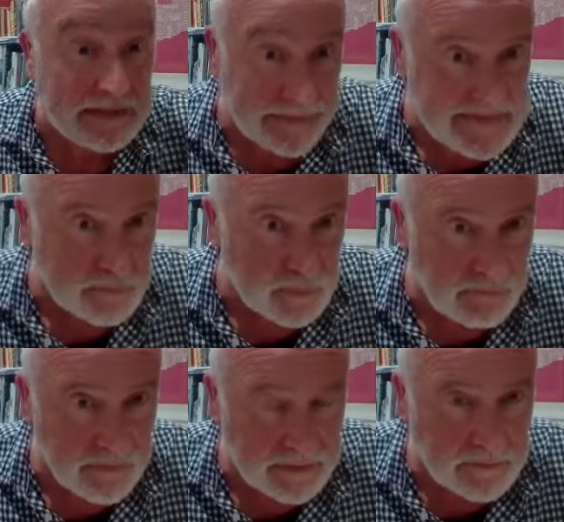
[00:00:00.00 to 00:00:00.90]
and links him
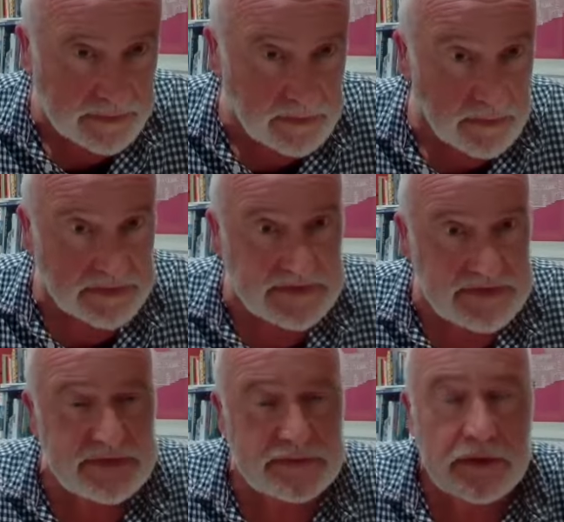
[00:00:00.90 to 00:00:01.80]
with Frederick
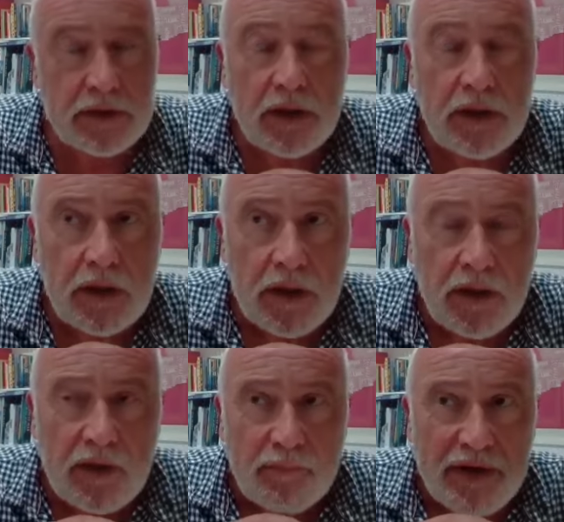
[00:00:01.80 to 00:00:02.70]
Douglass.
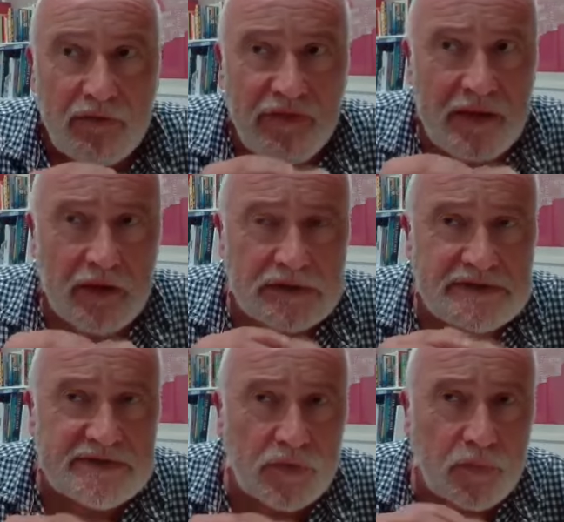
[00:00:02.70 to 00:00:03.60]
But I think
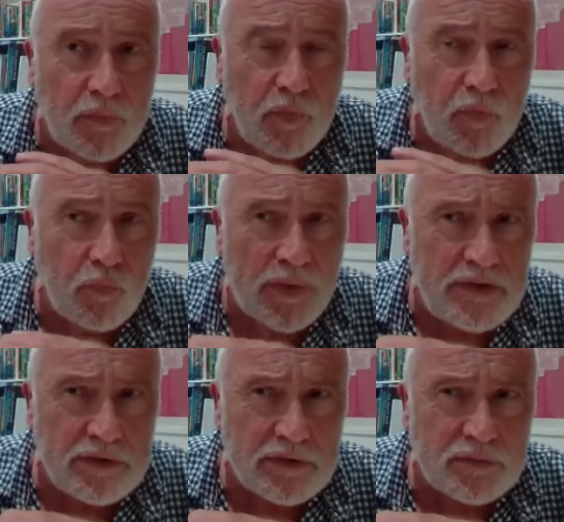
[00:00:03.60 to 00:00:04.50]
also
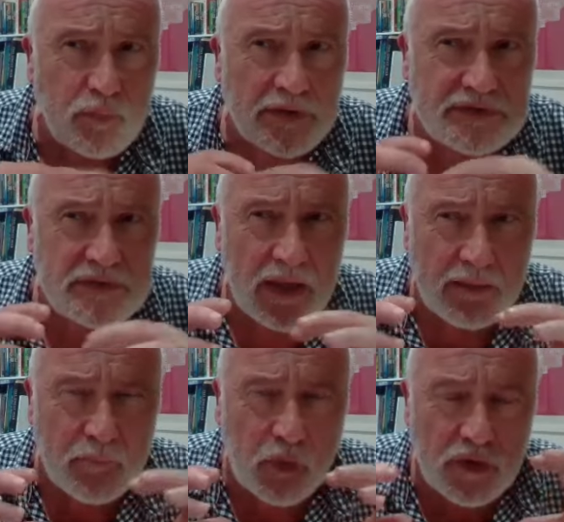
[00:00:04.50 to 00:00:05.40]
when you look at what
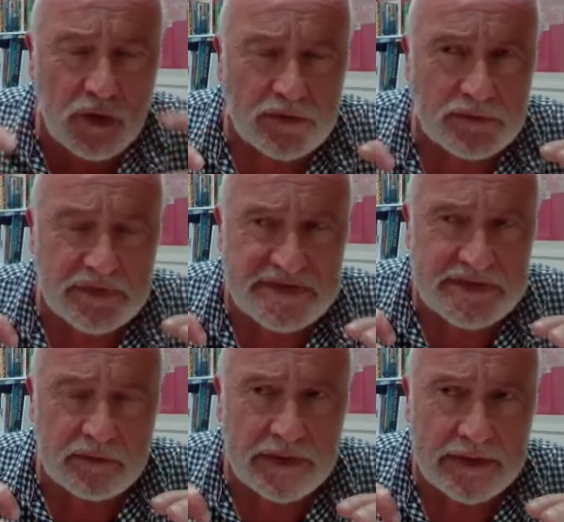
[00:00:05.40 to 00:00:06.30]
um, O'Connell
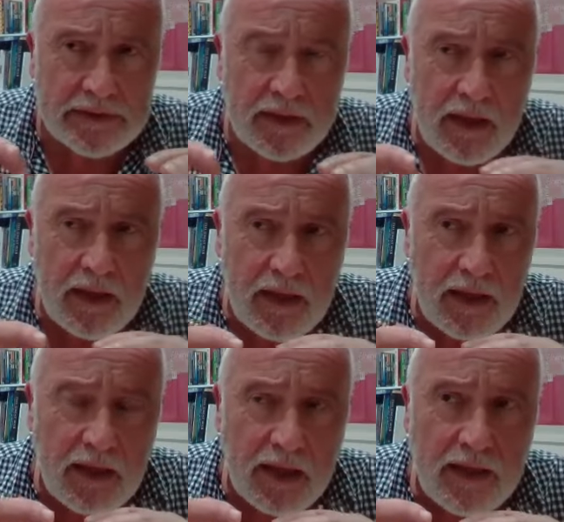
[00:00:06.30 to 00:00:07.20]
was doing,
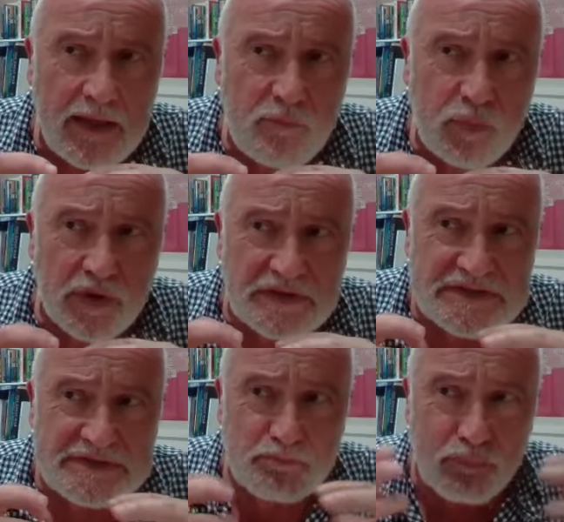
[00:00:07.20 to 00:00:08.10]
he
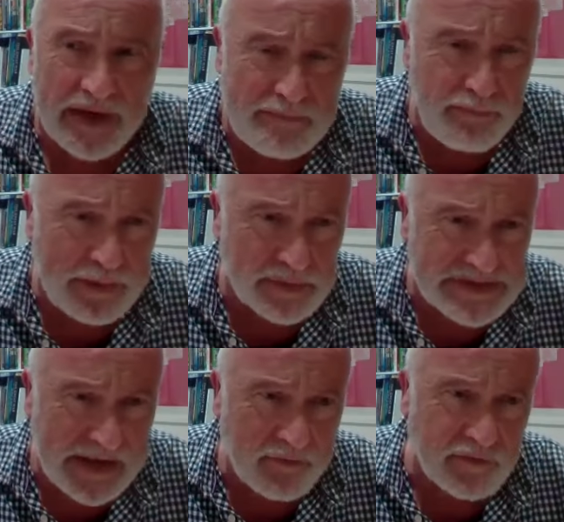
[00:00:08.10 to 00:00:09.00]
was bringing people
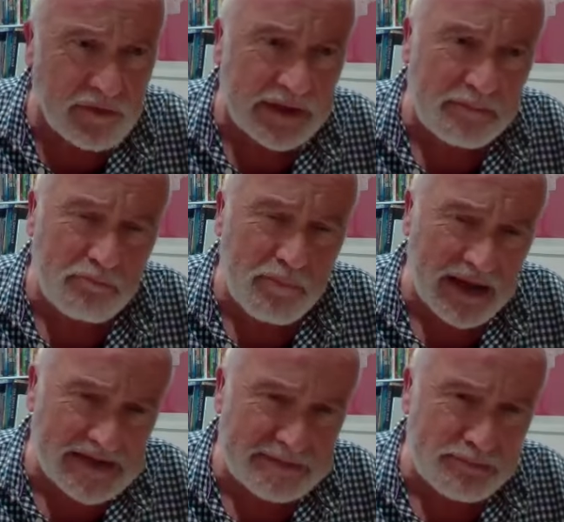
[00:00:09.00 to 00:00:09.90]
together in
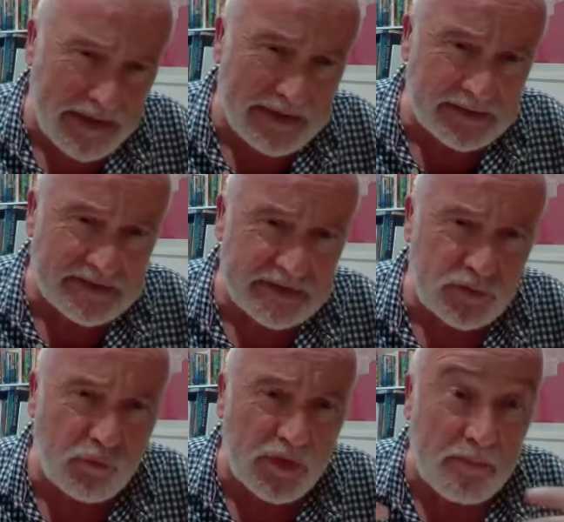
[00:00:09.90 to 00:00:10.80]
mass meetings,
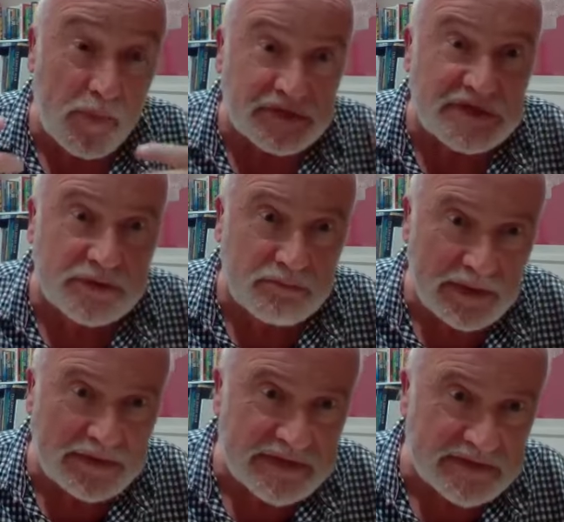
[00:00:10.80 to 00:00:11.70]
you know, the monster
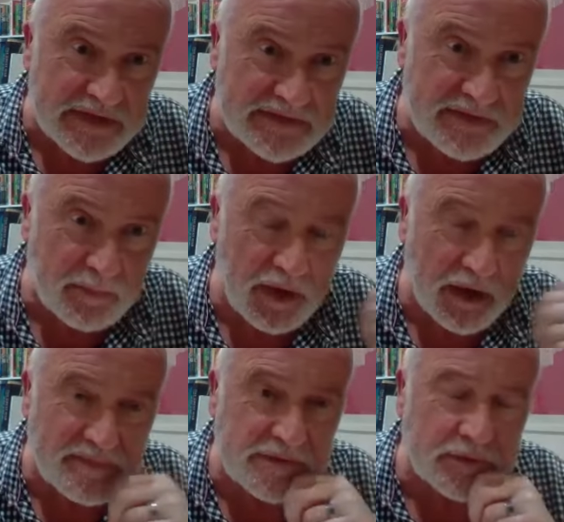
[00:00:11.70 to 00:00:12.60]
meetings as they
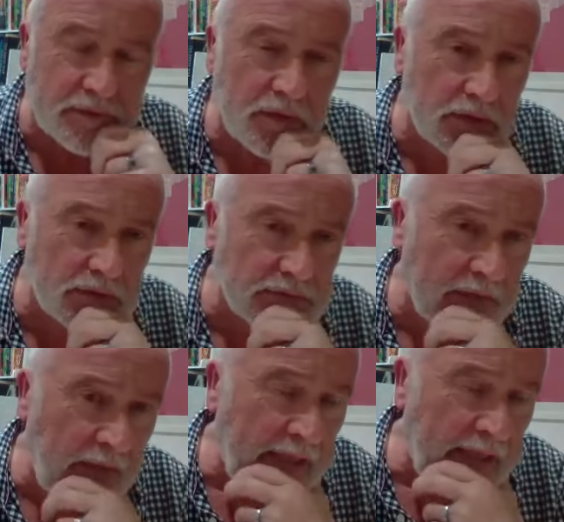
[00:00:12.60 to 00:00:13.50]
sometimes got called,